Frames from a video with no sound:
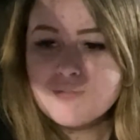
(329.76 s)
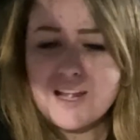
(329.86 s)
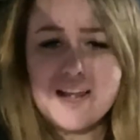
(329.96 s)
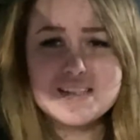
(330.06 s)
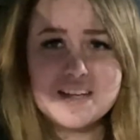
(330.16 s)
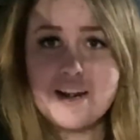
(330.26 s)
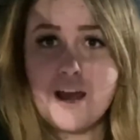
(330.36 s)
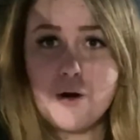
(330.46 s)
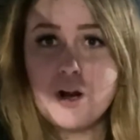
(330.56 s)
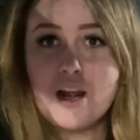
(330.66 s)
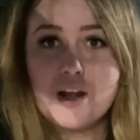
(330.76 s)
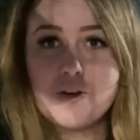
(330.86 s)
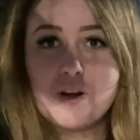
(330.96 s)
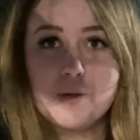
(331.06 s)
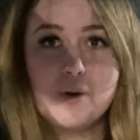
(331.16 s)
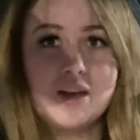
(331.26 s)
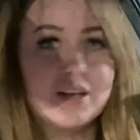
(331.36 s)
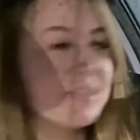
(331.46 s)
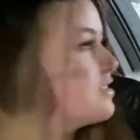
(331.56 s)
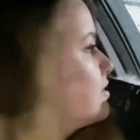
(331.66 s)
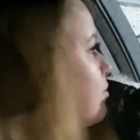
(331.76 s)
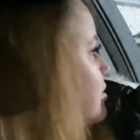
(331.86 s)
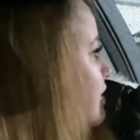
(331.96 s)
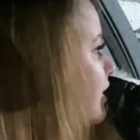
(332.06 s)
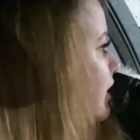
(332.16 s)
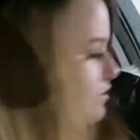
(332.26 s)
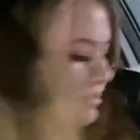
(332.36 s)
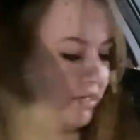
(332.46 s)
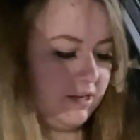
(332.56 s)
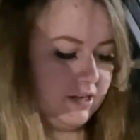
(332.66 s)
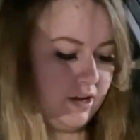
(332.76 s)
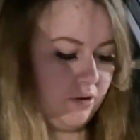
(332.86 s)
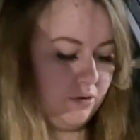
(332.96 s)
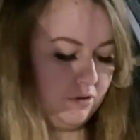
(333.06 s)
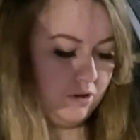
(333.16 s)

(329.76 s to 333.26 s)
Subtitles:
less than an hour later anyway, and it's so dark outside now.